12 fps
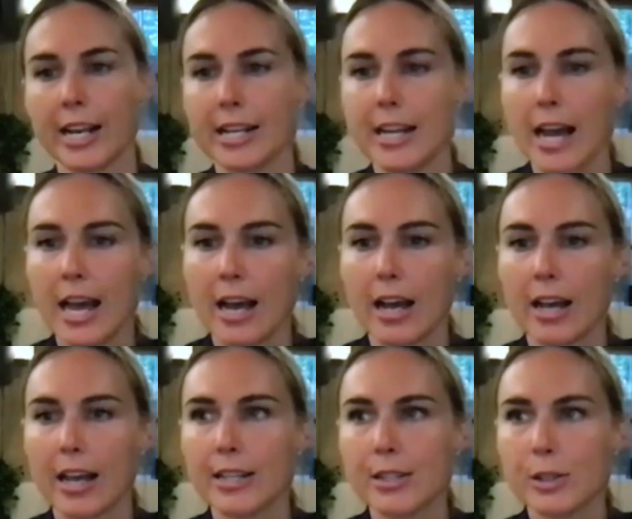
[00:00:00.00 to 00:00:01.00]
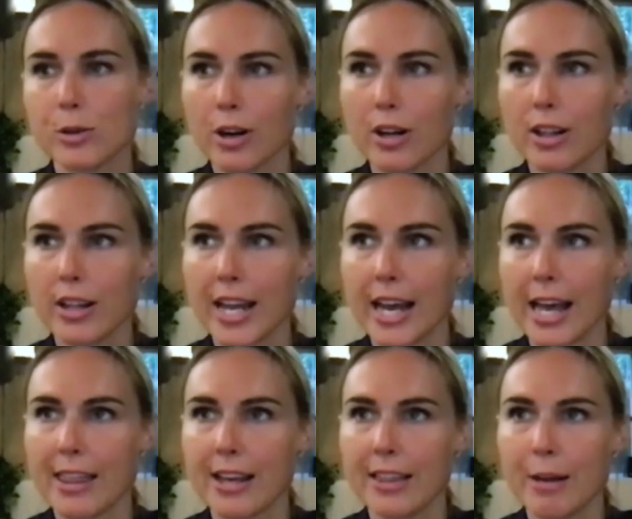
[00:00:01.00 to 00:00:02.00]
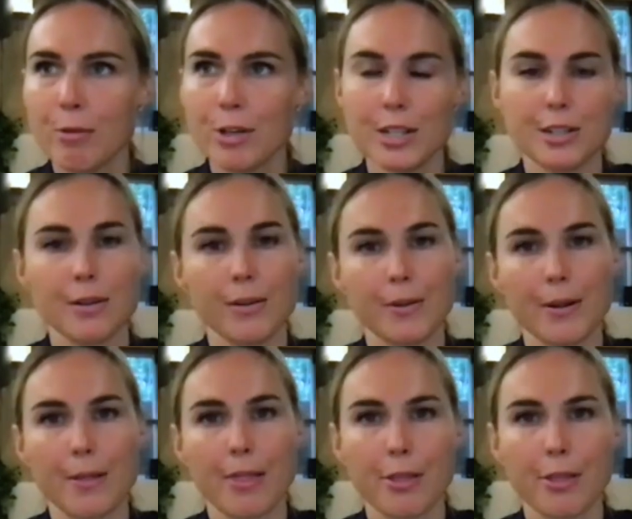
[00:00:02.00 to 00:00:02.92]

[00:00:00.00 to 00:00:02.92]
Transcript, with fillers: And historically, I think they were just